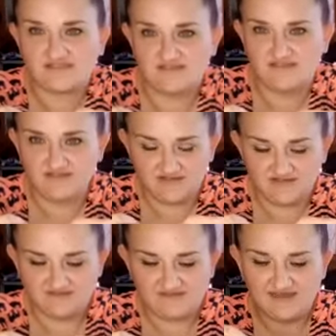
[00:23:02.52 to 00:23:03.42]
the dirt,
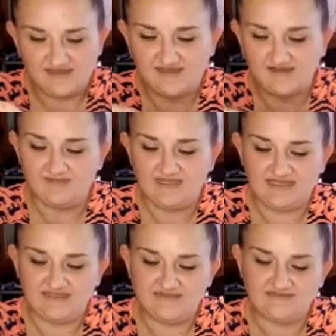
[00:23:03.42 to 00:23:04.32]

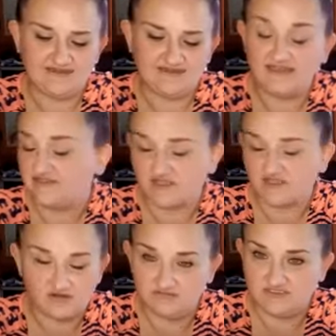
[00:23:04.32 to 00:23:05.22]
and I
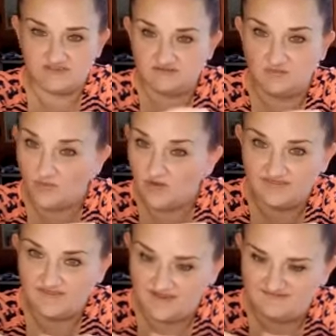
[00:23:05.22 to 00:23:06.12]
don't want
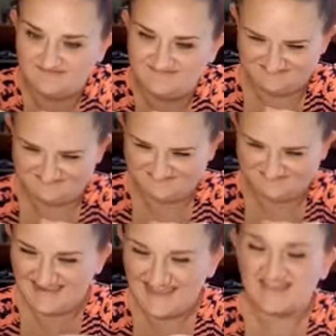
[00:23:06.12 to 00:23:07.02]
that.
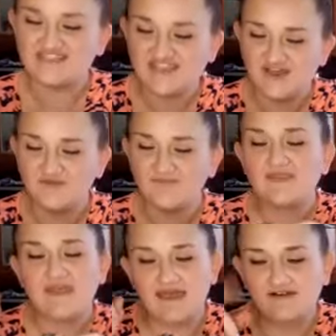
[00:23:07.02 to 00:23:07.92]
So
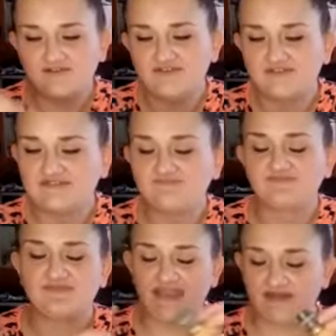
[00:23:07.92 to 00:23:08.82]
I don't use it.
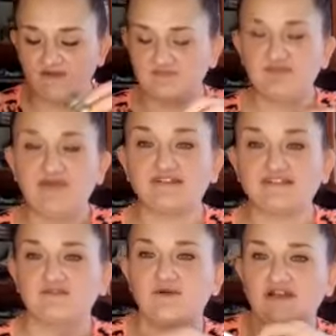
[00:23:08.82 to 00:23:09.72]
Anyway, back to
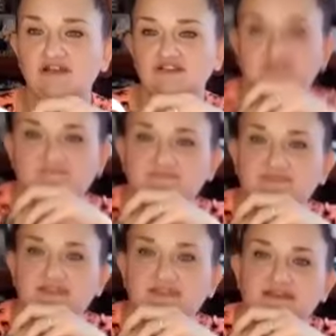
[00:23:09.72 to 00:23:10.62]
the washer.
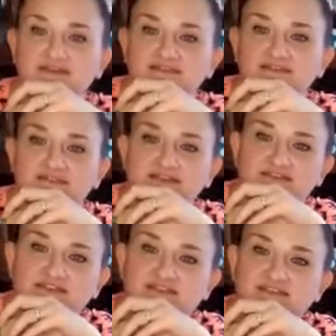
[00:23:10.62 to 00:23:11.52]

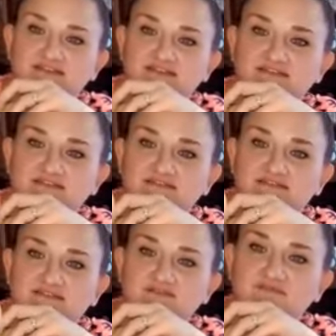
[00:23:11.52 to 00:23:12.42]
This is
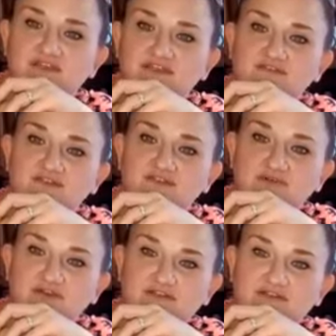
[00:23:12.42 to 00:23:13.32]
what you can
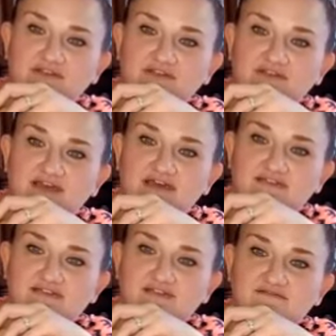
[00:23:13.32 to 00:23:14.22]
put in the
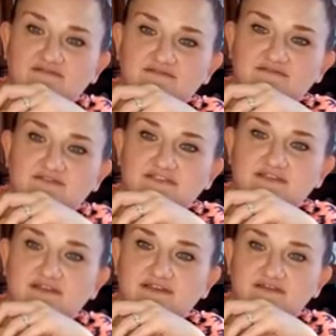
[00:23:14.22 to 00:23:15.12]
acetone to
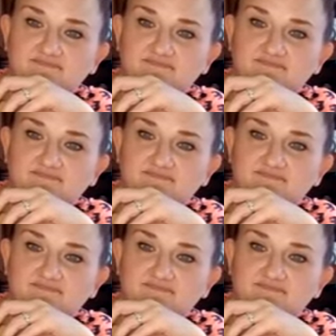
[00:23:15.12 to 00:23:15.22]
clean it,